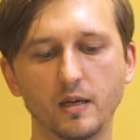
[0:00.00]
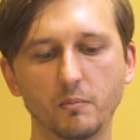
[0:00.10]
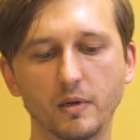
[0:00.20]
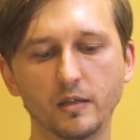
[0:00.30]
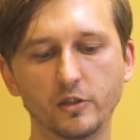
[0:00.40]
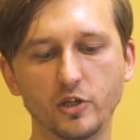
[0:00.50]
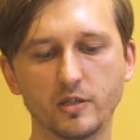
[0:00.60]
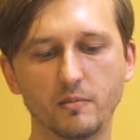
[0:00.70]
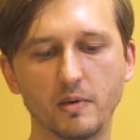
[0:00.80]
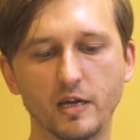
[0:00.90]
But
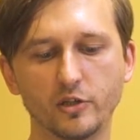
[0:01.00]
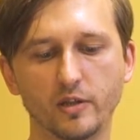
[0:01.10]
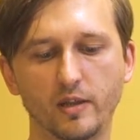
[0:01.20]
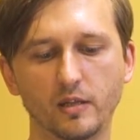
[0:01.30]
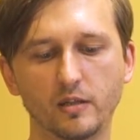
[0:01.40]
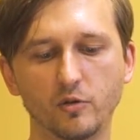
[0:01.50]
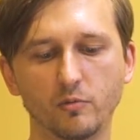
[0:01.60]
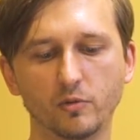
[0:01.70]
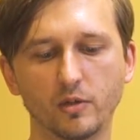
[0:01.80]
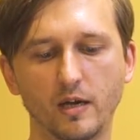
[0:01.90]
just imagine that you
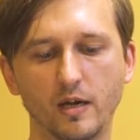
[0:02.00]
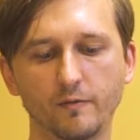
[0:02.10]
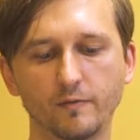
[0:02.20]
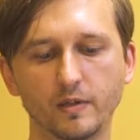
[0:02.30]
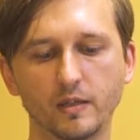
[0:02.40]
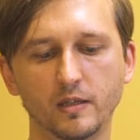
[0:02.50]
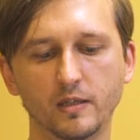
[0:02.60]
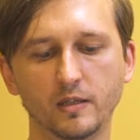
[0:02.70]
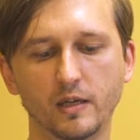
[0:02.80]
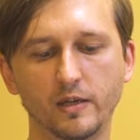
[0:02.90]
would have
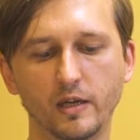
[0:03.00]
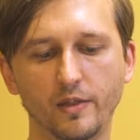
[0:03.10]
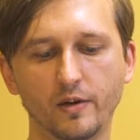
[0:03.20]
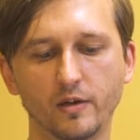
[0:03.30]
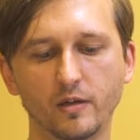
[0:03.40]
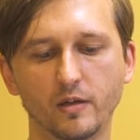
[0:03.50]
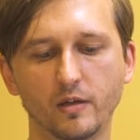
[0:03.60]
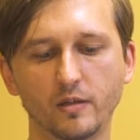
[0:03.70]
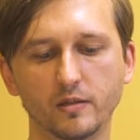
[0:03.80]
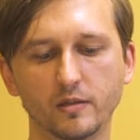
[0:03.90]
another
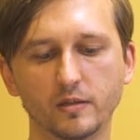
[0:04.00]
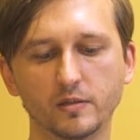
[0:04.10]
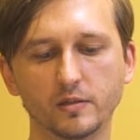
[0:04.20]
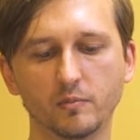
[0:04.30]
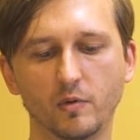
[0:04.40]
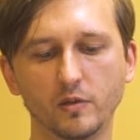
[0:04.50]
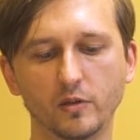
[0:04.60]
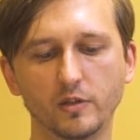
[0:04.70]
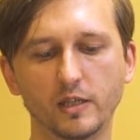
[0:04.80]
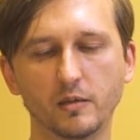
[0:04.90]

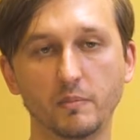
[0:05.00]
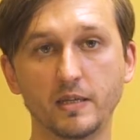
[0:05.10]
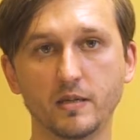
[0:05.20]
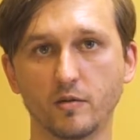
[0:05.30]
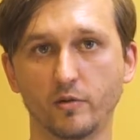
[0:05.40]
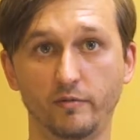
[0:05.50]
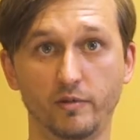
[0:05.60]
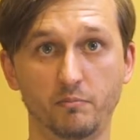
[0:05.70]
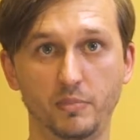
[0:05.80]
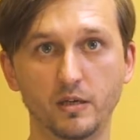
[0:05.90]
smaller databases or
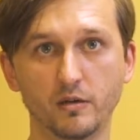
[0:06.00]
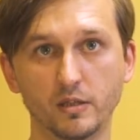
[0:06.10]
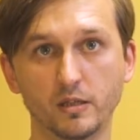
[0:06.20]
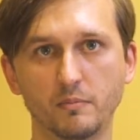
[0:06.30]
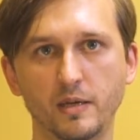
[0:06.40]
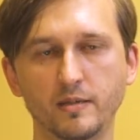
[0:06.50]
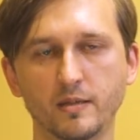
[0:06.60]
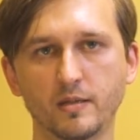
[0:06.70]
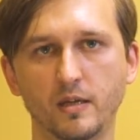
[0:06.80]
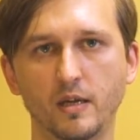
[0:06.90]
even bigger
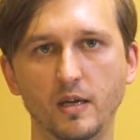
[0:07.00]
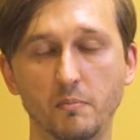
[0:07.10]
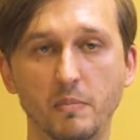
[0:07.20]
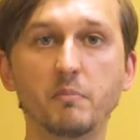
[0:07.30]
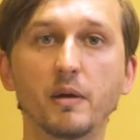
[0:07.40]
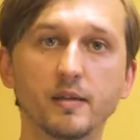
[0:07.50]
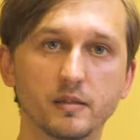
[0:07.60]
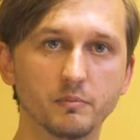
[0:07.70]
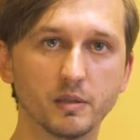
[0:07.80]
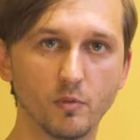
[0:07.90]
databases, maybe a
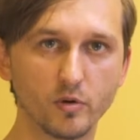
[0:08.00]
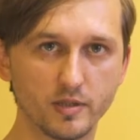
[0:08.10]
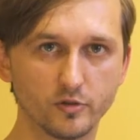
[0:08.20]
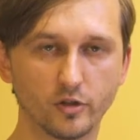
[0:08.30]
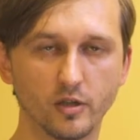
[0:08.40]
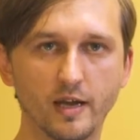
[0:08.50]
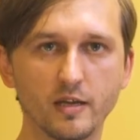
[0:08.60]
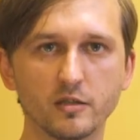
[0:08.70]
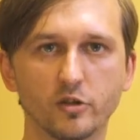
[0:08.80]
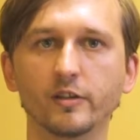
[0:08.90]
little bit more
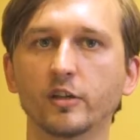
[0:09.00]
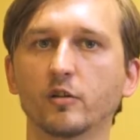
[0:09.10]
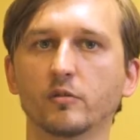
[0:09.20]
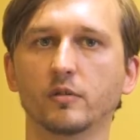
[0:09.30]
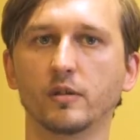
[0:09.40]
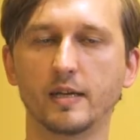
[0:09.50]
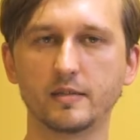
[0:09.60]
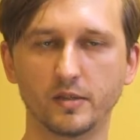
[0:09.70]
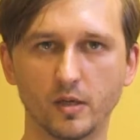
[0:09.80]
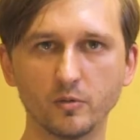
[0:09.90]
centralized, running on
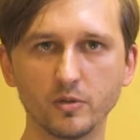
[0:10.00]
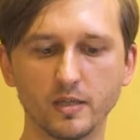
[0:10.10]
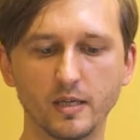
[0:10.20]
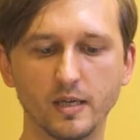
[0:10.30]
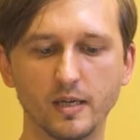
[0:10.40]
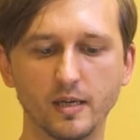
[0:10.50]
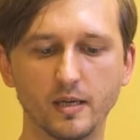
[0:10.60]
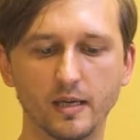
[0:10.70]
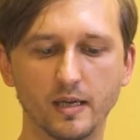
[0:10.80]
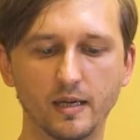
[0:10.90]
less nodes,
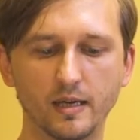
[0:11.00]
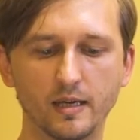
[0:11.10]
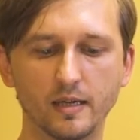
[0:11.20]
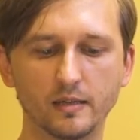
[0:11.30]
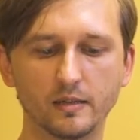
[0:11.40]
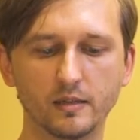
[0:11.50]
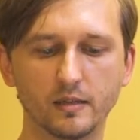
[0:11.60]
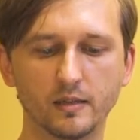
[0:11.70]
and